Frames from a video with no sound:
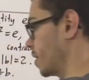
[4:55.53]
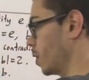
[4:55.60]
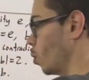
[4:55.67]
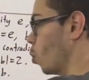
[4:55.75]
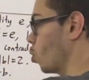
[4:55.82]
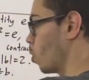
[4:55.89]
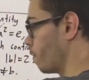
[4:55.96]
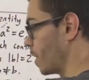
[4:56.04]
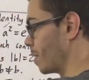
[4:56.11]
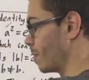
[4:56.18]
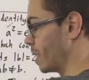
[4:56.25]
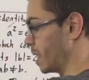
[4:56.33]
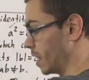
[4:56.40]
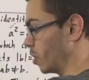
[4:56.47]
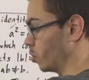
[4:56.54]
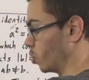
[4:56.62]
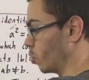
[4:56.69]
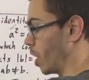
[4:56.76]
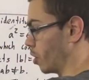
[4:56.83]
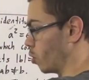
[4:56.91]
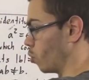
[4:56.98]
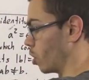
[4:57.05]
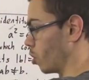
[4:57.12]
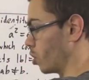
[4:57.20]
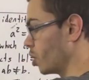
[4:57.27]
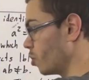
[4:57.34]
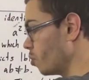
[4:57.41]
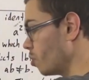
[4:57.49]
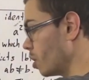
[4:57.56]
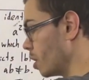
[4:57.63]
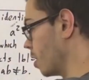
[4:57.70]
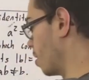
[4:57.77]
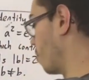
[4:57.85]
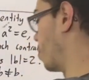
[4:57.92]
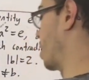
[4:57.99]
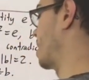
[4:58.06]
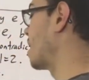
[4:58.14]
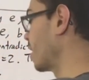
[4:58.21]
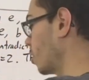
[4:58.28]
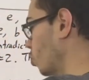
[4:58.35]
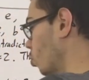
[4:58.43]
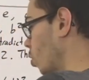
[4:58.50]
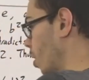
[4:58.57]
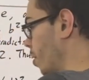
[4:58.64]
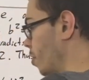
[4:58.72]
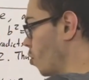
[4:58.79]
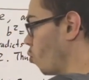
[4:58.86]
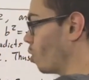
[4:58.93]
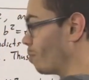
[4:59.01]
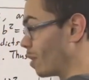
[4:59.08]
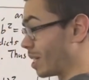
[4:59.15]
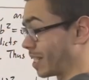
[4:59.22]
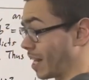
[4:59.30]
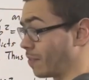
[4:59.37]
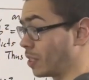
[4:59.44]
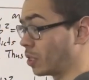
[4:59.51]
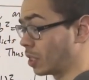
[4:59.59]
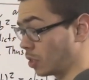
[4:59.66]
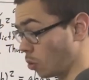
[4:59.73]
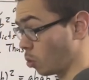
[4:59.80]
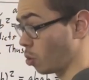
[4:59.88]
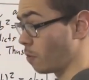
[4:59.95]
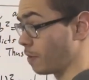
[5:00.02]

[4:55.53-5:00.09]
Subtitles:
the order of AB is equal to either 1 or 2, but not equal to 1, we must have the order of